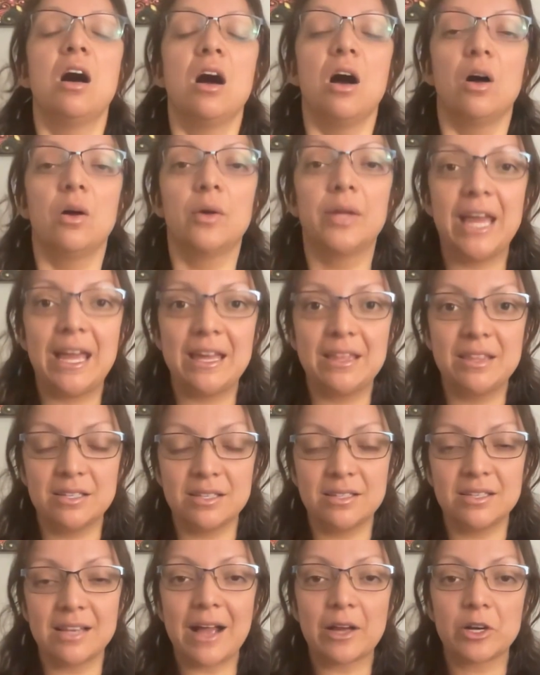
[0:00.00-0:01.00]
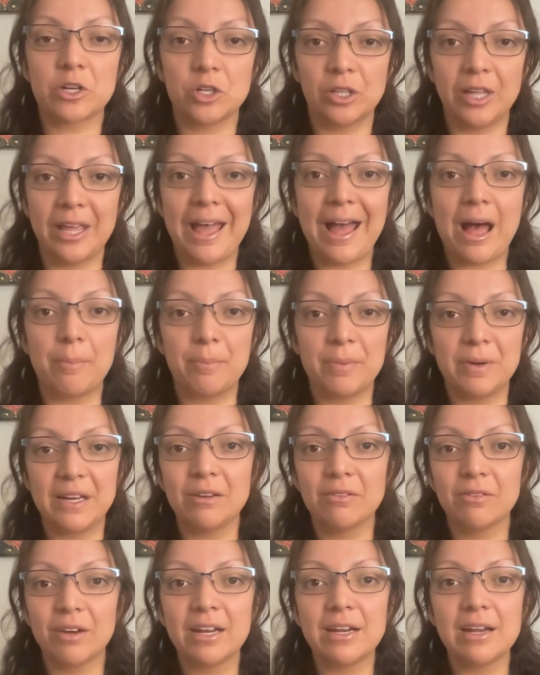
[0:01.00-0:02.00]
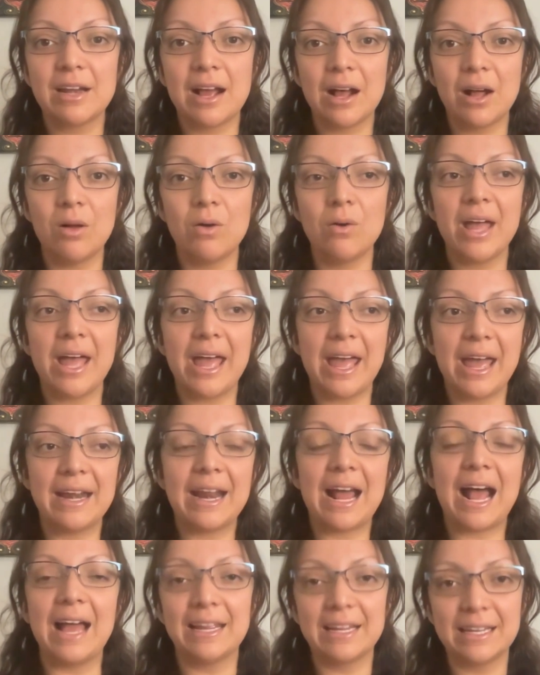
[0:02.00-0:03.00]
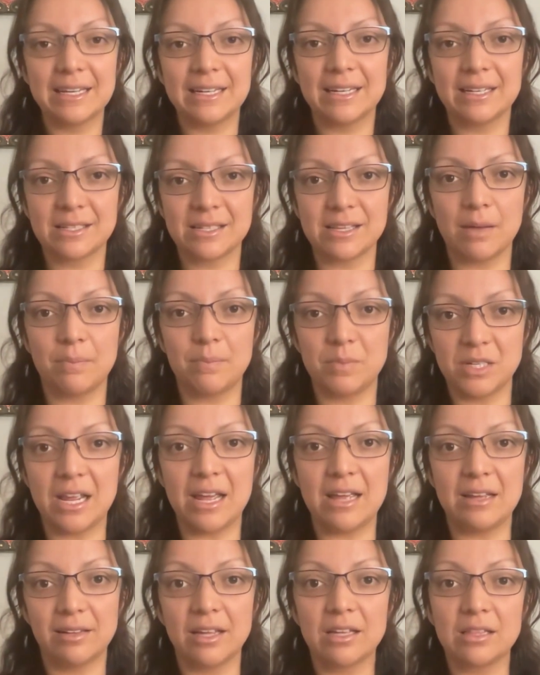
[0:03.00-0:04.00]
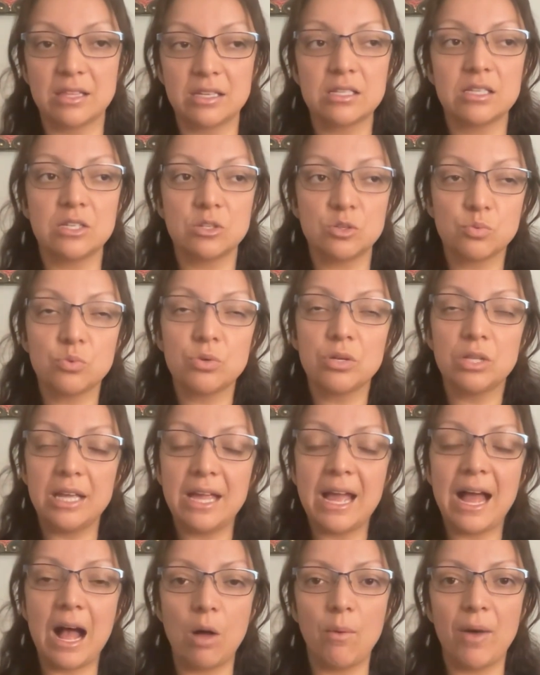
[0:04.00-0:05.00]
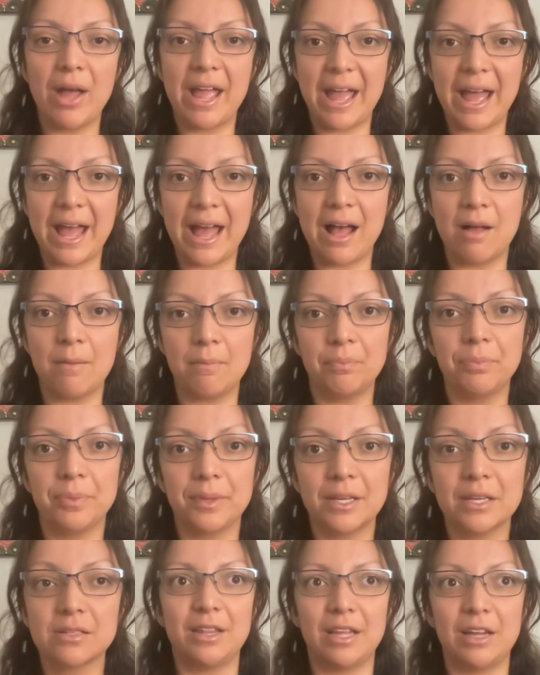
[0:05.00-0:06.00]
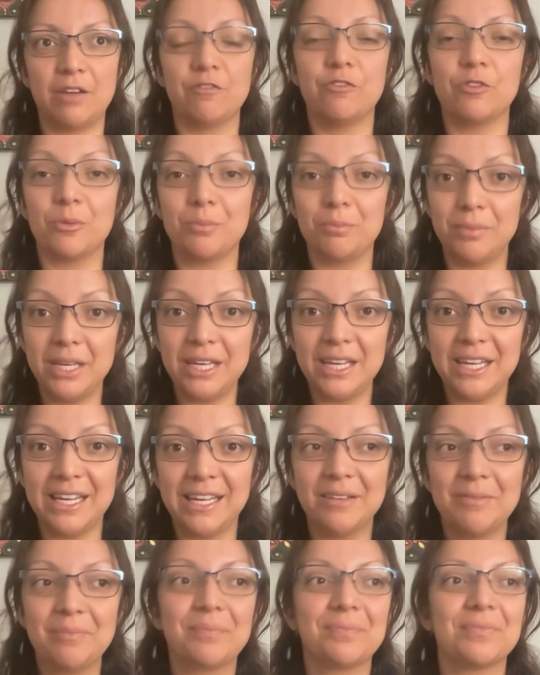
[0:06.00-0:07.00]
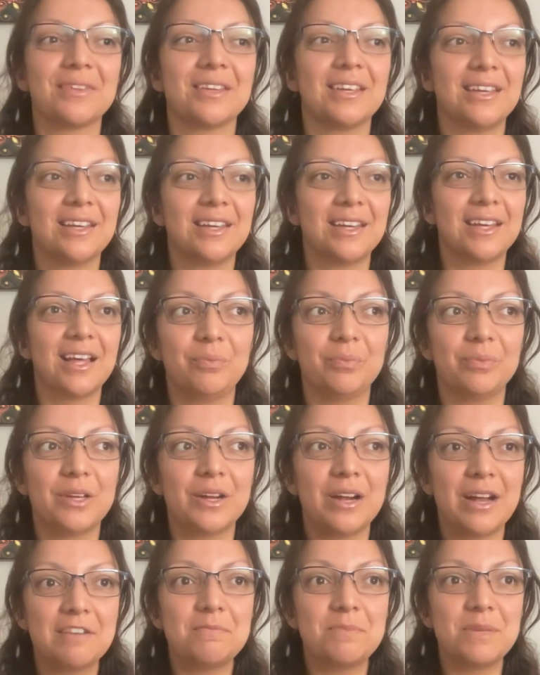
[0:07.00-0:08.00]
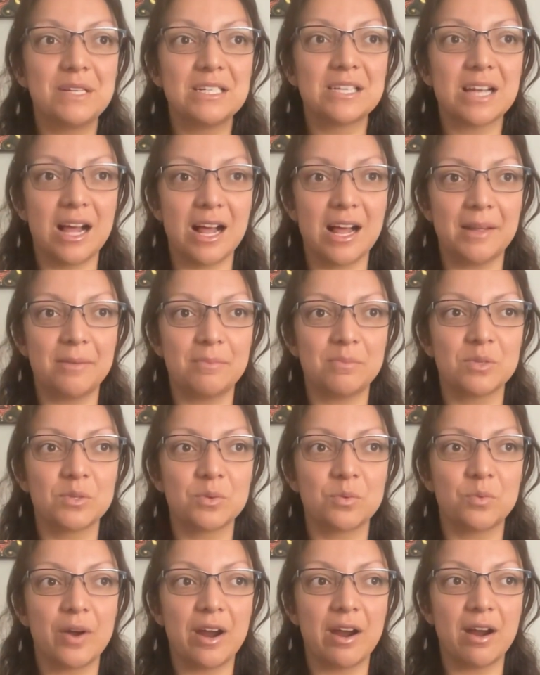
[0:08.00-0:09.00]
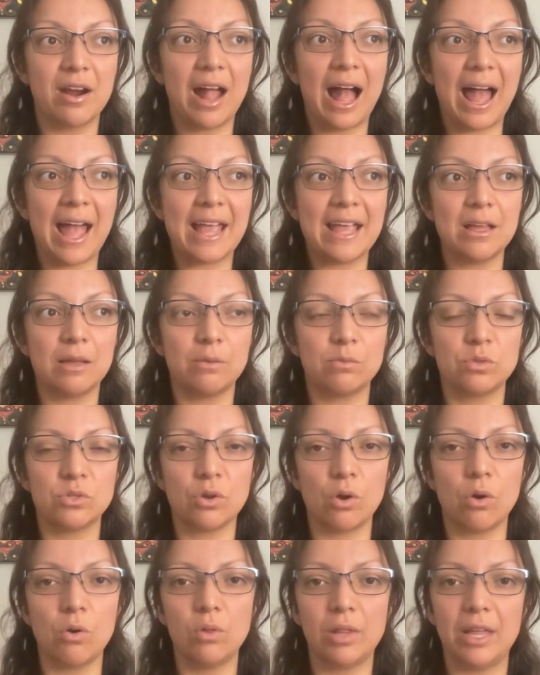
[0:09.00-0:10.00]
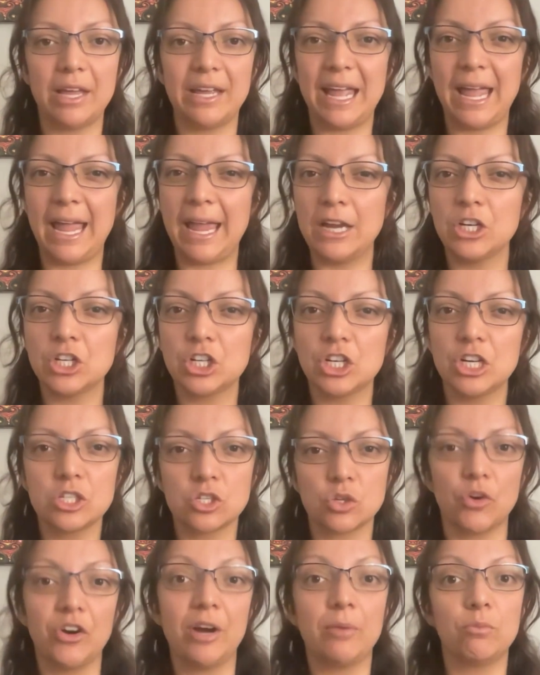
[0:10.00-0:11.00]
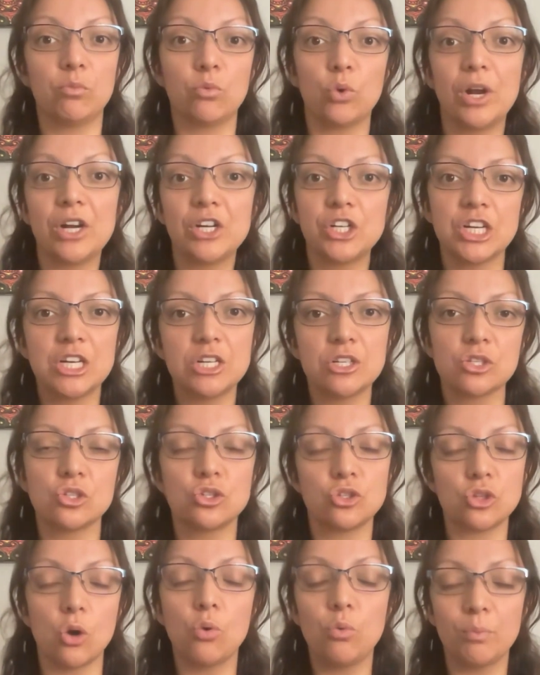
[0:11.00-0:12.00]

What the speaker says: okay, this is actually happening right now and I can accept it. Like, this is really how I am. Because like for me, there have been times where I am so like anxious or I'm rushing so